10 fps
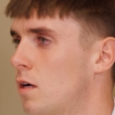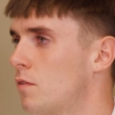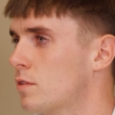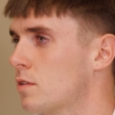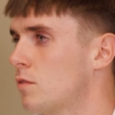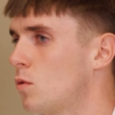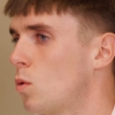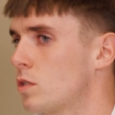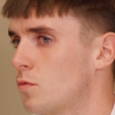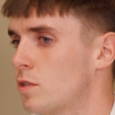Of
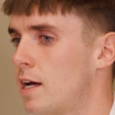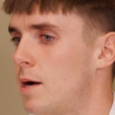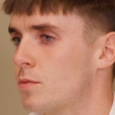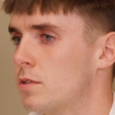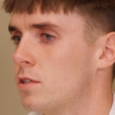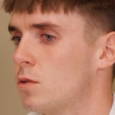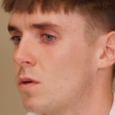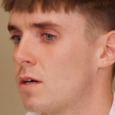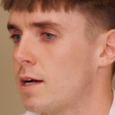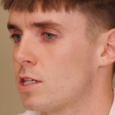course, if we're tapped
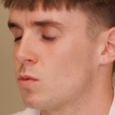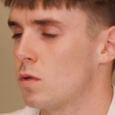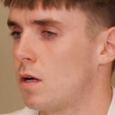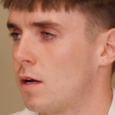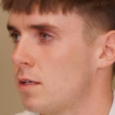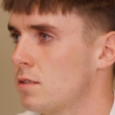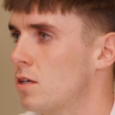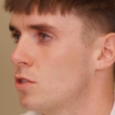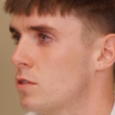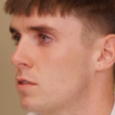into our actual highest
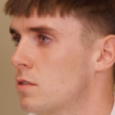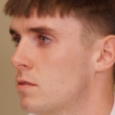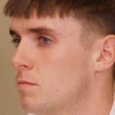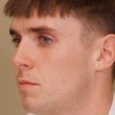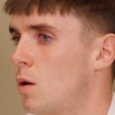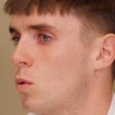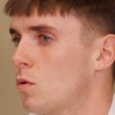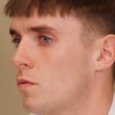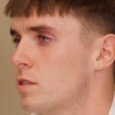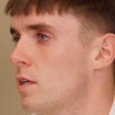consciousness
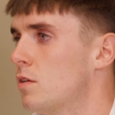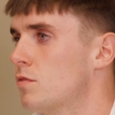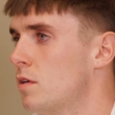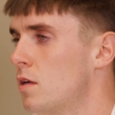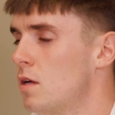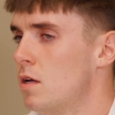power of ourselves.